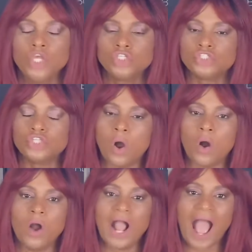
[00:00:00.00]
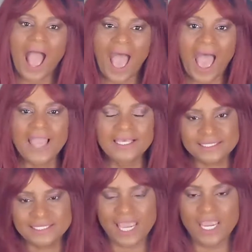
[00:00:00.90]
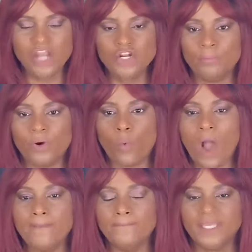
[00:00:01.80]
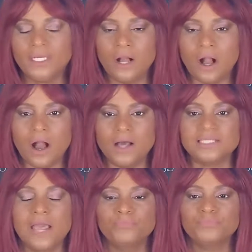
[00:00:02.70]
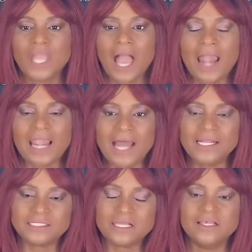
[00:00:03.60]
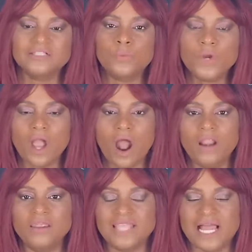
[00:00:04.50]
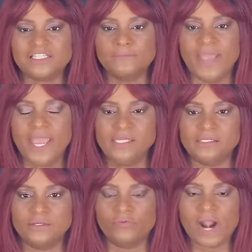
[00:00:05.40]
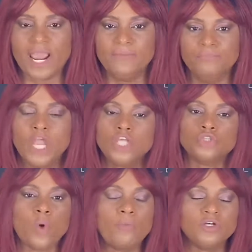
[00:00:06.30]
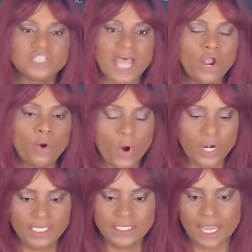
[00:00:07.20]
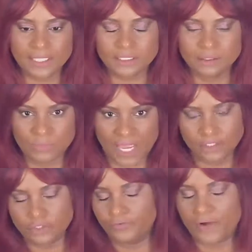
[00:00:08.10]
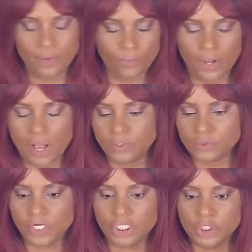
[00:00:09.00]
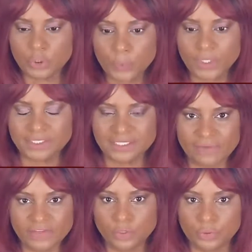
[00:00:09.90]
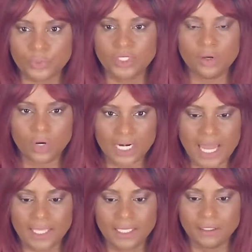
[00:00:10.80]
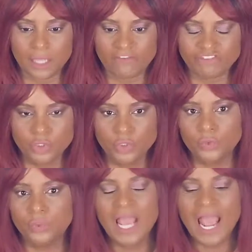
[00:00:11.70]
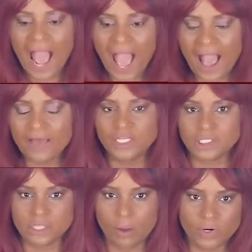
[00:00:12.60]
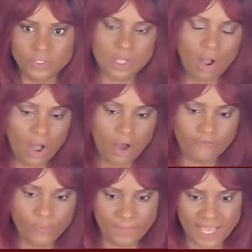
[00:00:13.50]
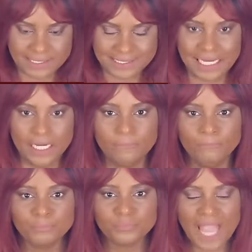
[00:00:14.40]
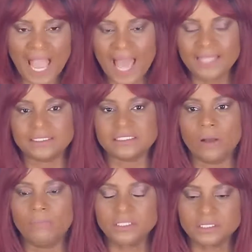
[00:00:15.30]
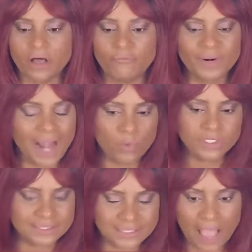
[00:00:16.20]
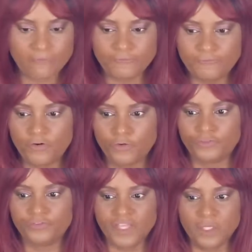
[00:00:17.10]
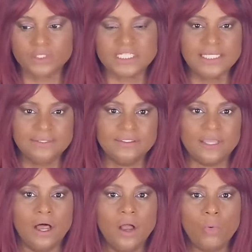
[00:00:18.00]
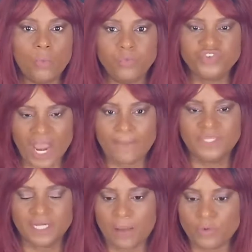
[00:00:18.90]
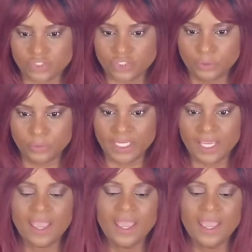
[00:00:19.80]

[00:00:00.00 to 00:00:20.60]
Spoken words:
So I say a number one because a lot of times we are in that space, right? So I was tired of working 9 to 5, where I was working 7 to 3 o'clock in the afternoon. I had the summers off with my son. I had the summers off, but I was not fulfilled in the job that I was doing.